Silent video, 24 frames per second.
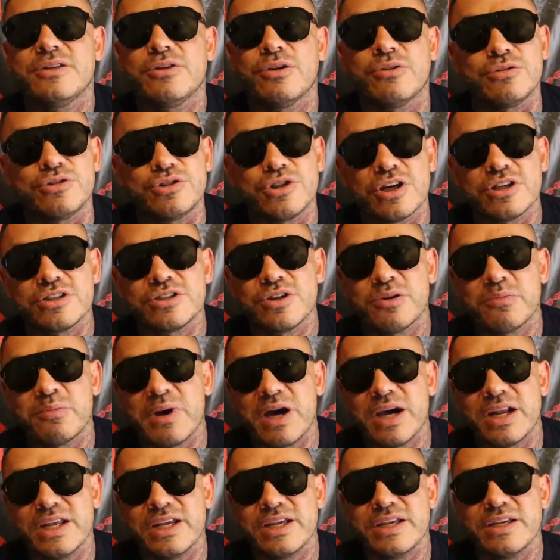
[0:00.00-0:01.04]
Don't judge
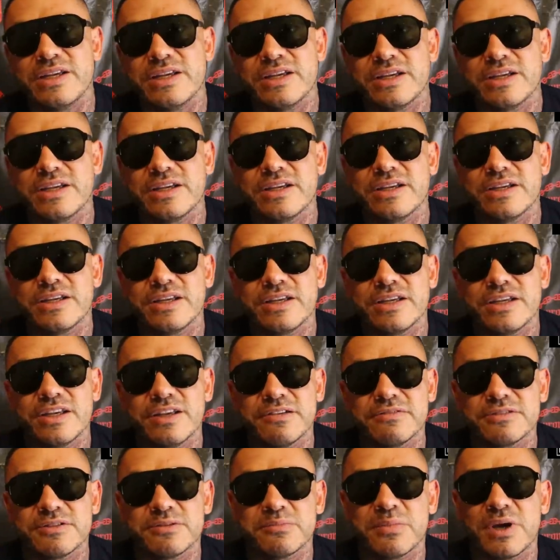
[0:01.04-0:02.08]
nobody.
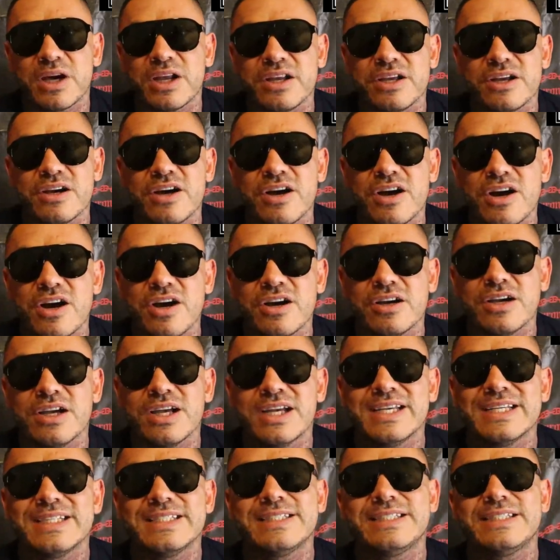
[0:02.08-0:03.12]
Give somebody a
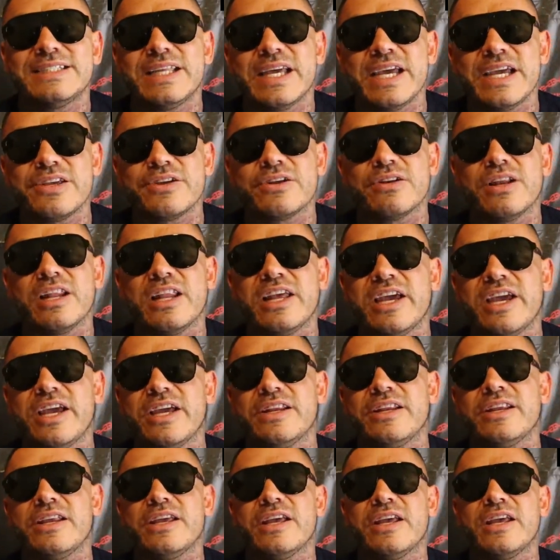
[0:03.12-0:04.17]
hug. Stay in your
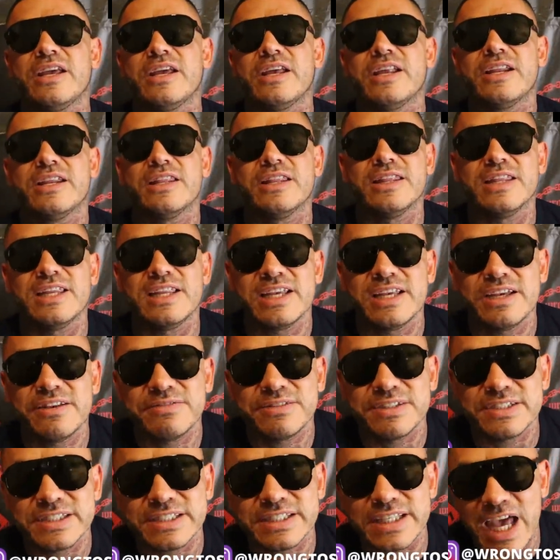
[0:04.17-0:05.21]
lane
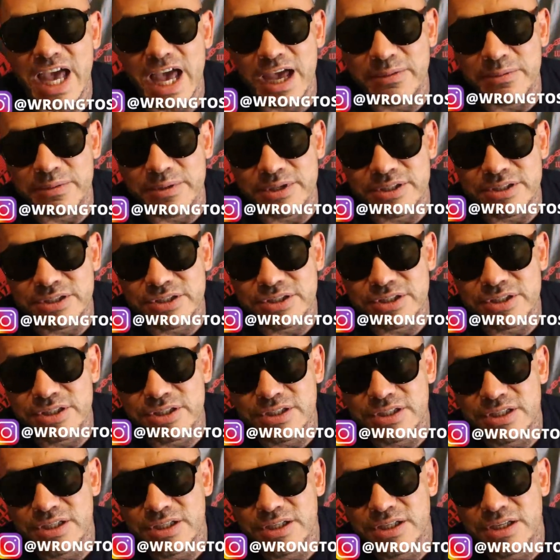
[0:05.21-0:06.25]
Live
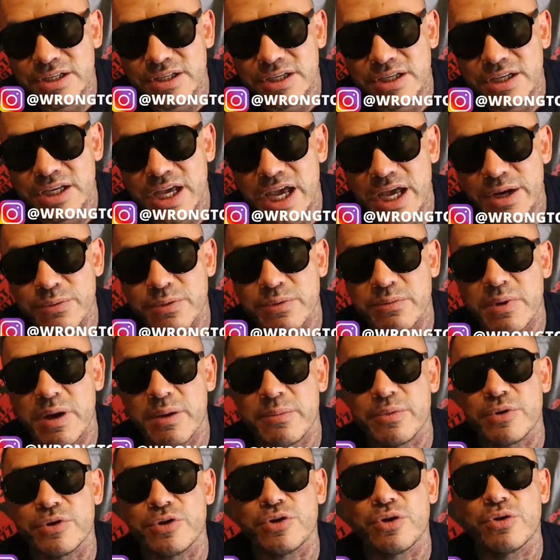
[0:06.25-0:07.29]
savage. And
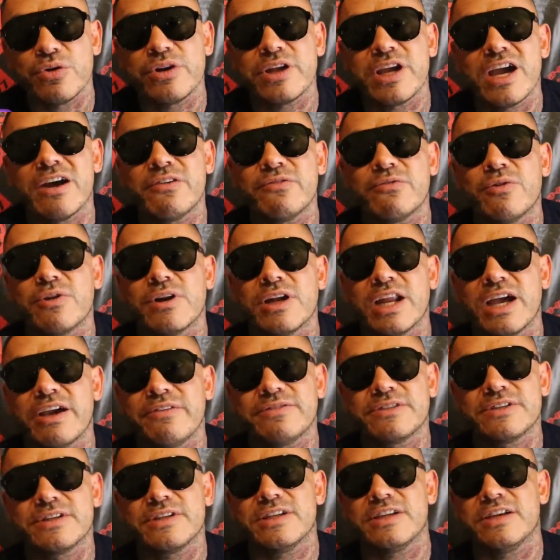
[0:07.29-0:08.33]
remember, you only have one
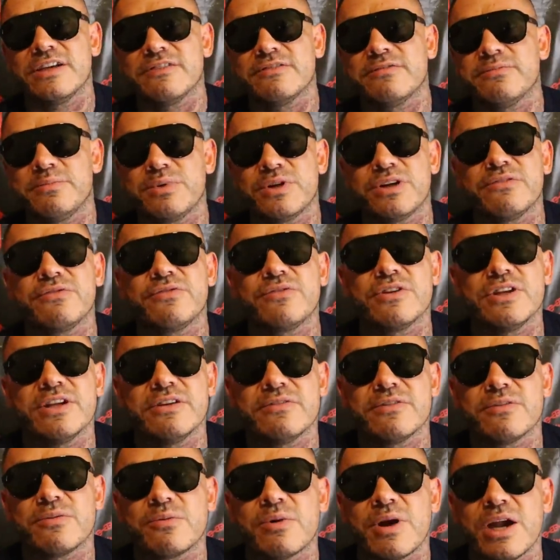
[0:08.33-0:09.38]
life to live, but if you
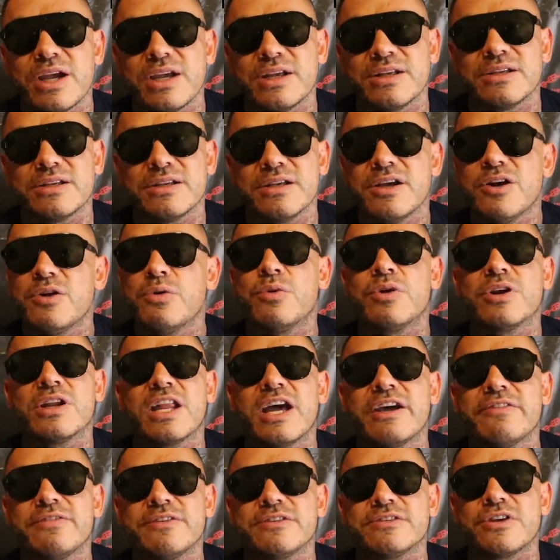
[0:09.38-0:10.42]
live it right, one
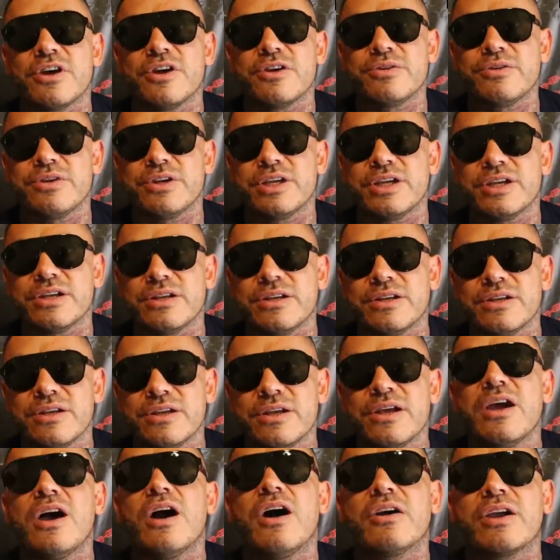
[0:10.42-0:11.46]
life is all you need.
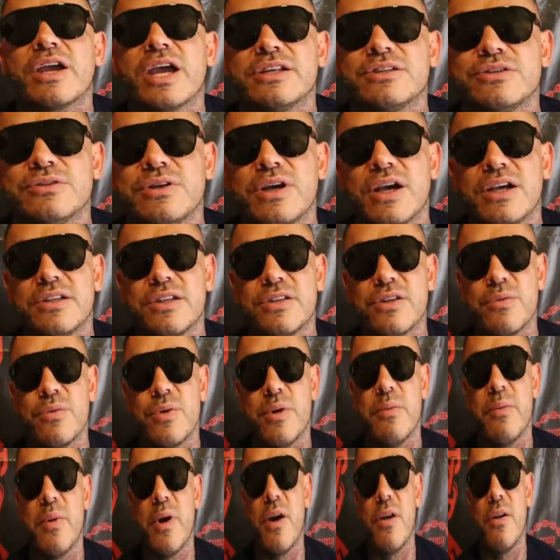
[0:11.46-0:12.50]
I'll catch you guys on the
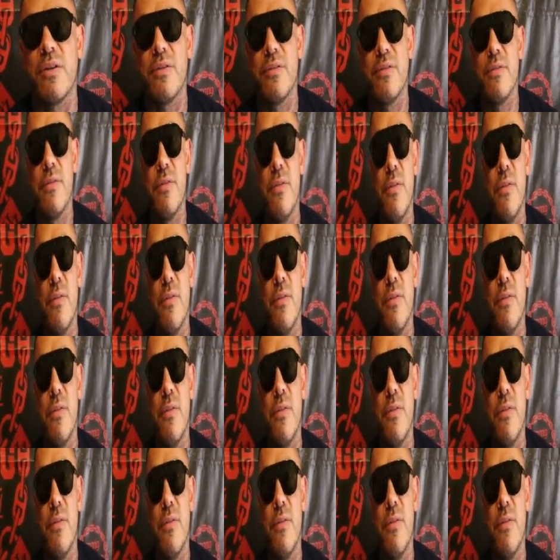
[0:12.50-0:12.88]
rebound.